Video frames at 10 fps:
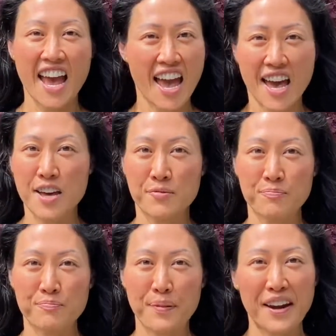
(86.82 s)
and
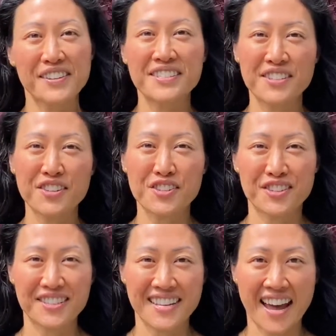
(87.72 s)
parent
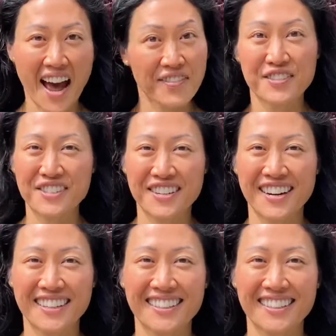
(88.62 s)
socials after dark.